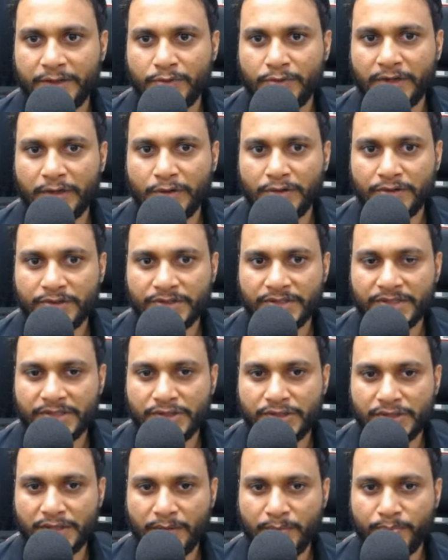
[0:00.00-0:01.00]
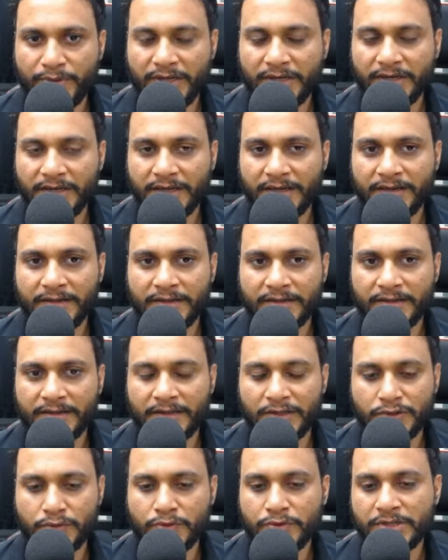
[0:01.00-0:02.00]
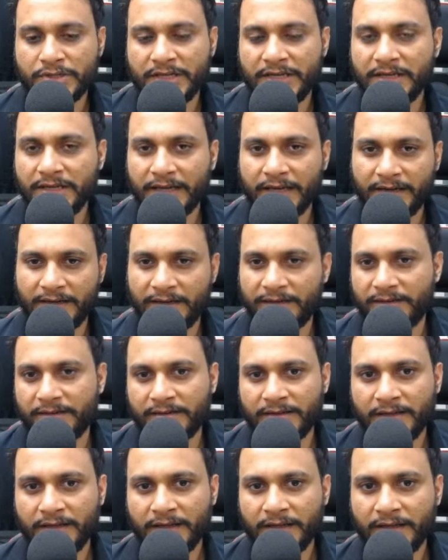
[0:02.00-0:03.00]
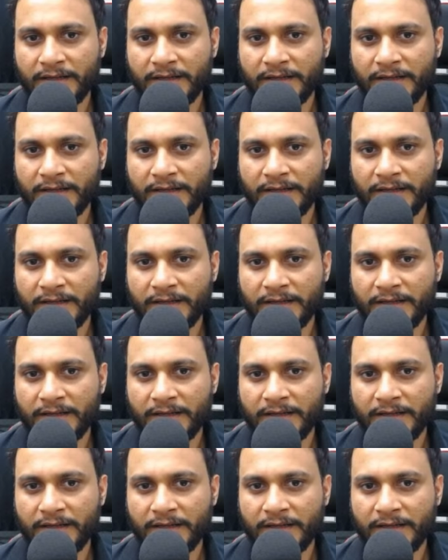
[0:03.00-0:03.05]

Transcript: You cannot just jump in and choose any character.